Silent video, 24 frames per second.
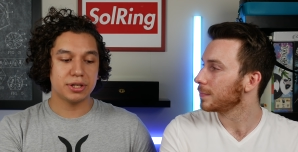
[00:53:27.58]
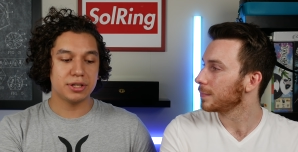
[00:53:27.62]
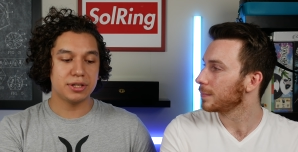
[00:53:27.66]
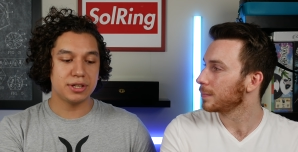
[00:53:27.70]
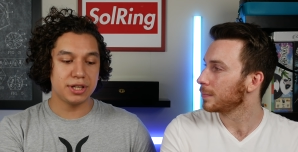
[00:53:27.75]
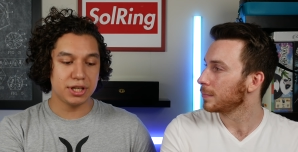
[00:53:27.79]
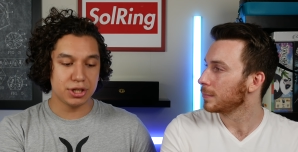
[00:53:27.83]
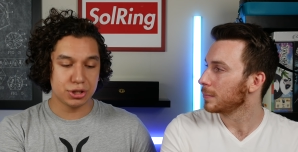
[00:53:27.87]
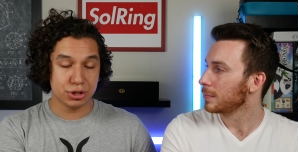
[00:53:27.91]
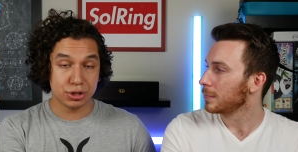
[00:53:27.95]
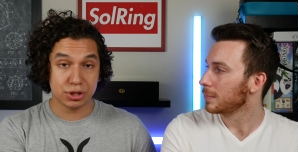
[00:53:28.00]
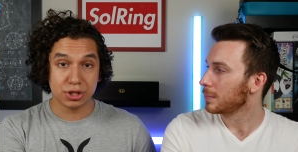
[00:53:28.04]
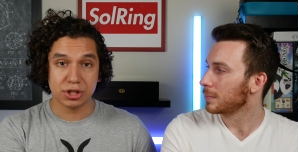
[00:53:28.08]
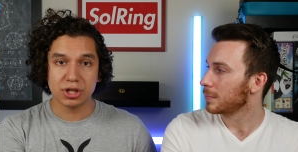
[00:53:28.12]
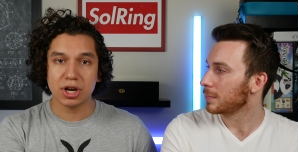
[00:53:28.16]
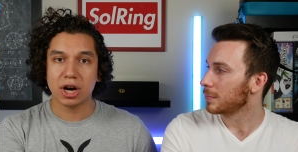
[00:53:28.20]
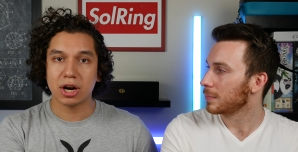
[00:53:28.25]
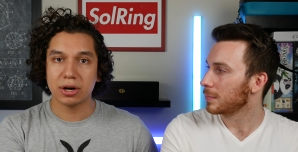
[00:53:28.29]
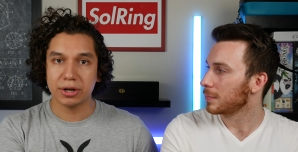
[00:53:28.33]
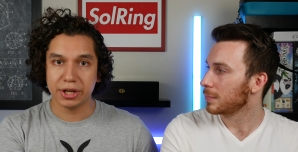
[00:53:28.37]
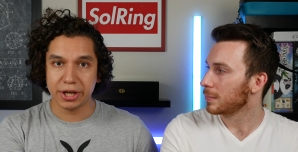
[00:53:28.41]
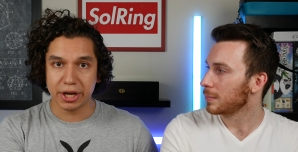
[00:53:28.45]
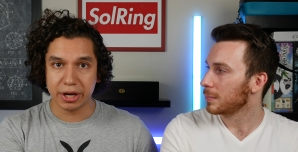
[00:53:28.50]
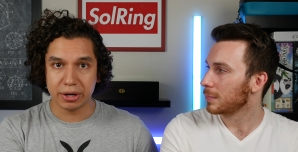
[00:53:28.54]
Speaker 1: niche
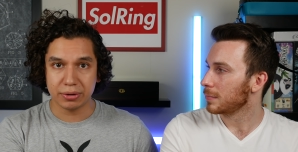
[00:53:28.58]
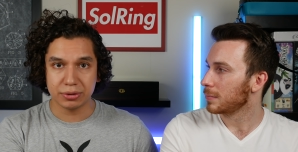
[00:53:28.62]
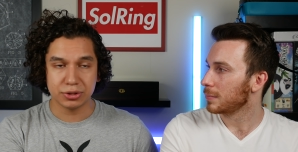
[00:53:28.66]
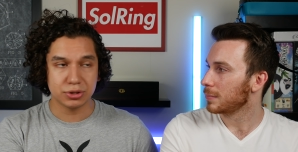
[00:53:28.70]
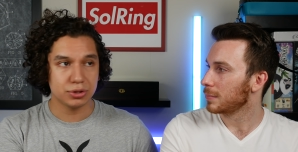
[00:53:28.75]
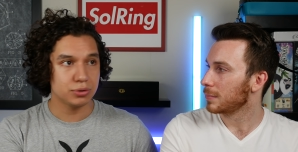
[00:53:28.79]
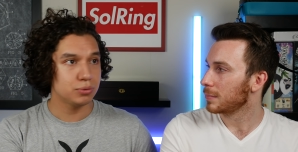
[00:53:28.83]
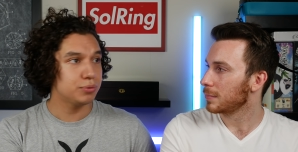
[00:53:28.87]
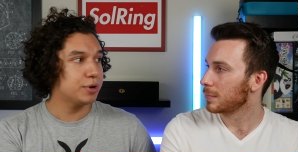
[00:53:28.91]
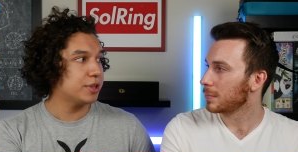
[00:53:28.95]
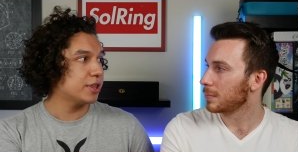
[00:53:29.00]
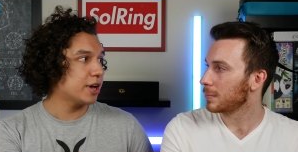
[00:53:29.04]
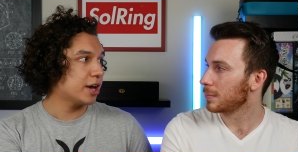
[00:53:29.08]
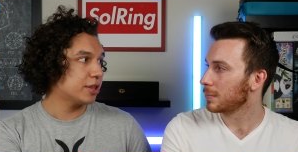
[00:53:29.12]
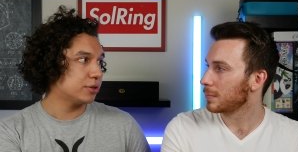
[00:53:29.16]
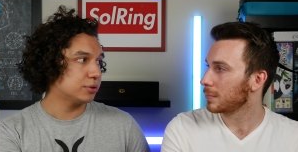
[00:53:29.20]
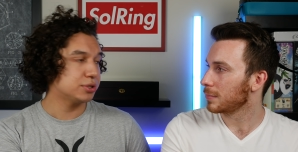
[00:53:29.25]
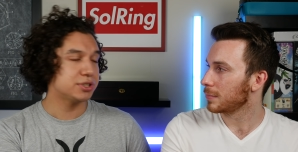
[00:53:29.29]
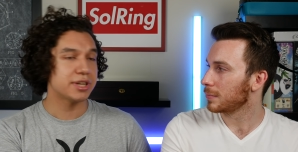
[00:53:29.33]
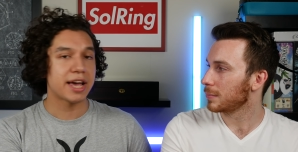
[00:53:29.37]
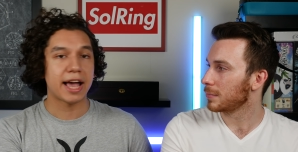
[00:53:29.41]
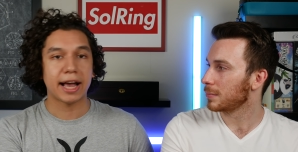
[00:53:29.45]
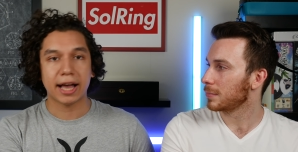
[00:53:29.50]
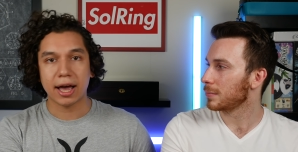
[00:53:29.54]
scenarios with
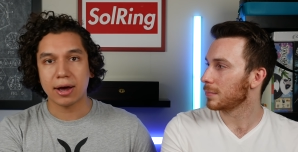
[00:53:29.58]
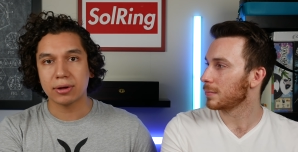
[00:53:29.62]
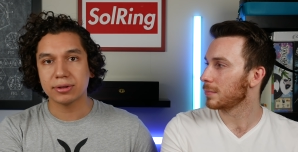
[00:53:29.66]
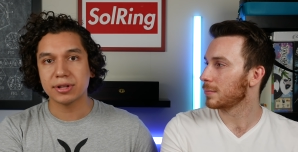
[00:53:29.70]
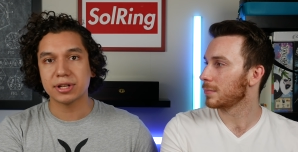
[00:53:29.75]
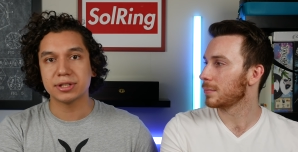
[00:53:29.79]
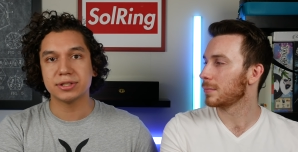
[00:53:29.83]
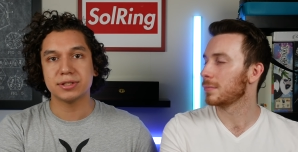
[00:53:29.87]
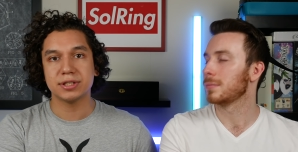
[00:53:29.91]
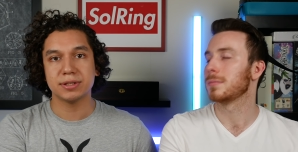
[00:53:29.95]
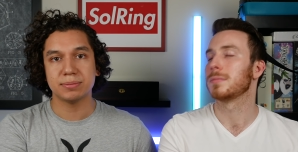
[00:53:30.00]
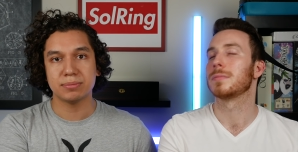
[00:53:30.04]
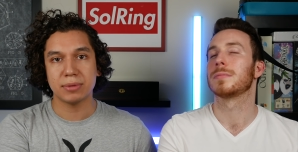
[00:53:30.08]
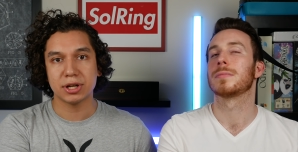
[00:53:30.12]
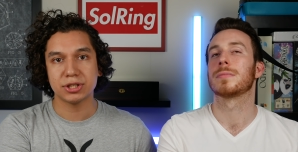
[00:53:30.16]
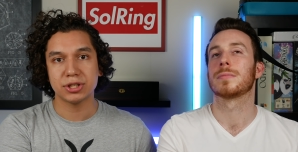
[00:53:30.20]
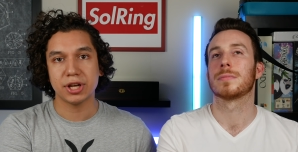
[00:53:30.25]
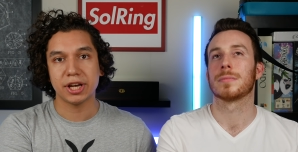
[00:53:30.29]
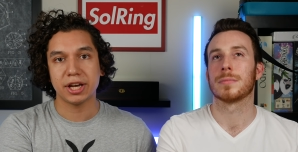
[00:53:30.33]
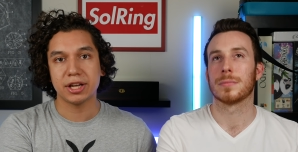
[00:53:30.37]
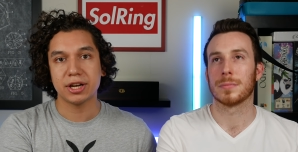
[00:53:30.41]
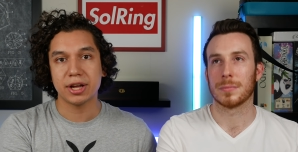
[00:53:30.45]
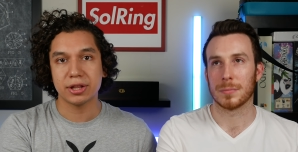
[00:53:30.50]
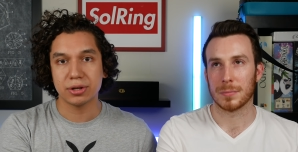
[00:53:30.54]
other sac outlets, much
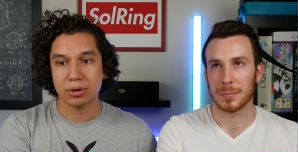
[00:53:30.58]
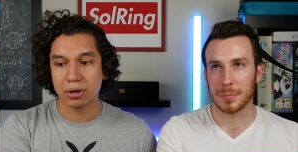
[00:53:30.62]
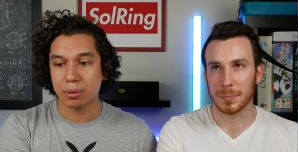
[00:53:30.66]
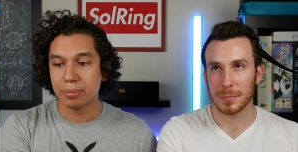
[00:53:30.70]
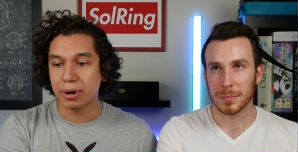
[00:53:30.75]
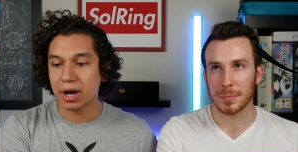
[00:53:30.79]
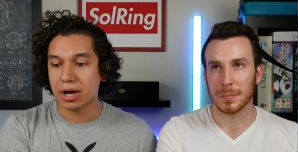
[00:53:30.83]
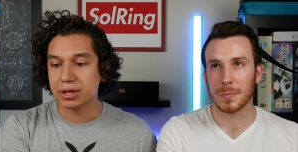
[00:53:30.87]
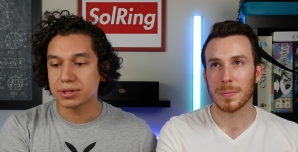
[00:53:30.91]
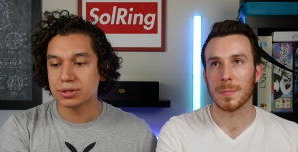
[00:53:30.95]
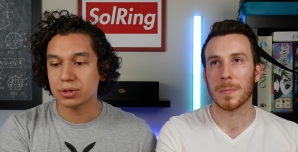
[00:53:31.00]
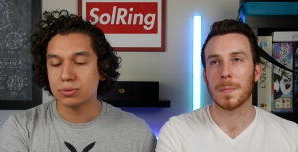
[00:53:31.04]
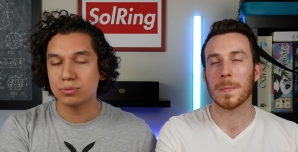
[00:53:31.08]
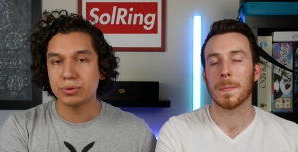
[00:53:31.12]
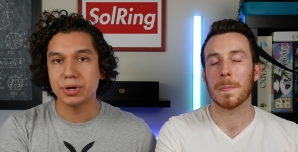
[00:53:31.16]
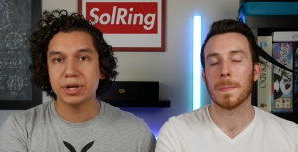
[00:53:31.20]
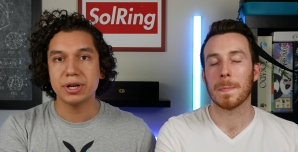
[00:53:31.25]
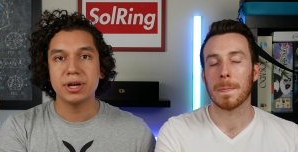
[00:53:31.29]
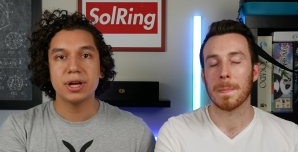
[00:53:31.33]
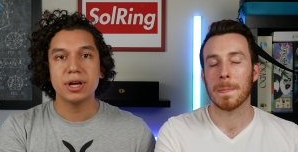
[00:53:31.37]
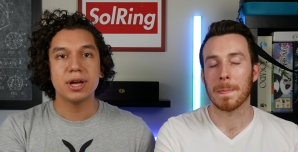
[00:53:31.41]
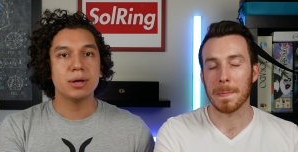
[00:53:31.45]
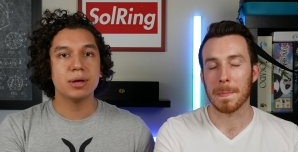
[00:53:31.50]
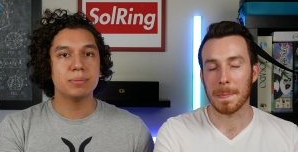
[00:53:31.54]
like another apostle
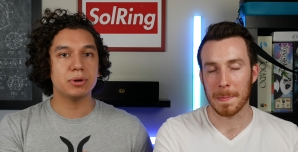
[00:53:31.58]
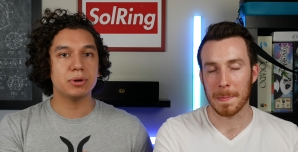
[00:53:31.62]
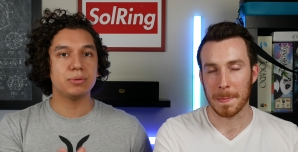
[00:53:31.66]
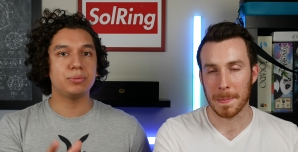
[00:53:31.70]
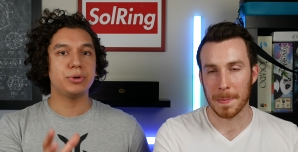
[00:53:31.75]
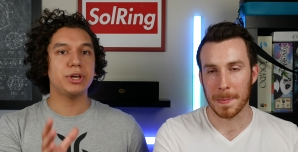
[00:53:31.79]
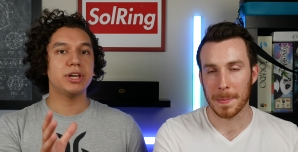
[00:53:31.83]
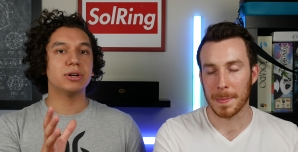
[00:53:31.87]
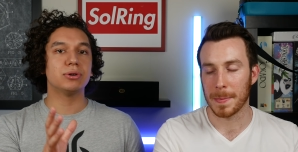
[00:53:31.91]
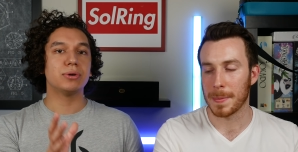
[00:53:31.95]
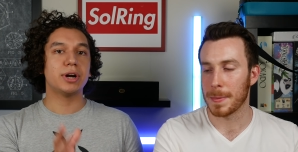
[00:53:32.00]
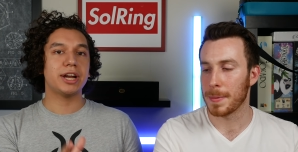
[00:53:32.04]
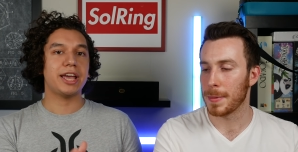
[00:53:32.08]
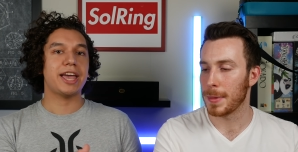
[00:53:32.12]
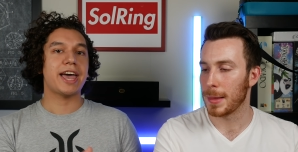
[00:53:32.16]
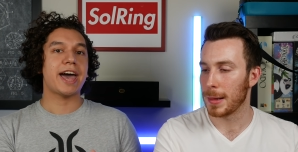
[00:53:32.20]
would. Mm-hmm. But we already